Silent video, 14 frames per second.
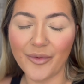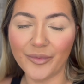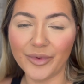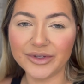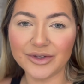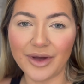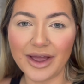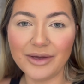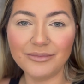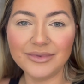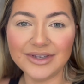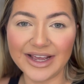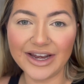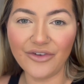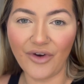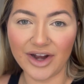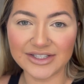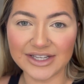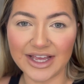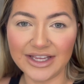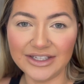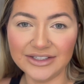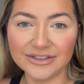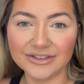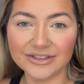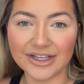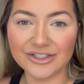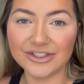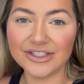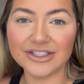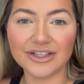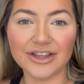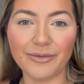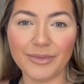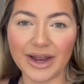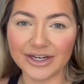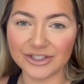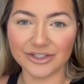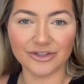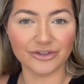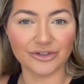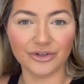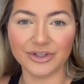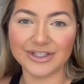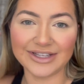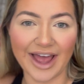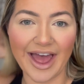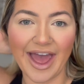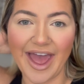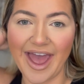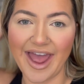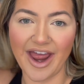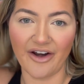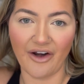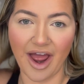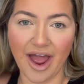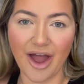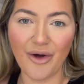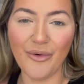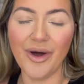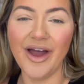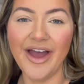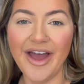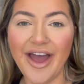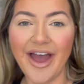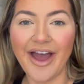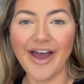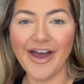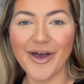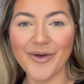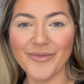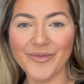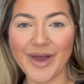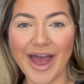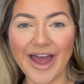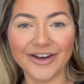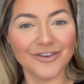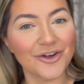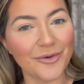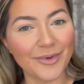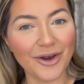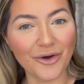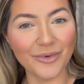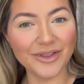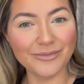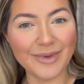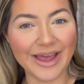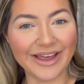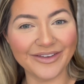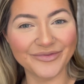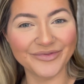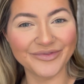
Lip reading: So I am nearly ready. I just need to cut them lashes on, sort this hair out, and come along with me.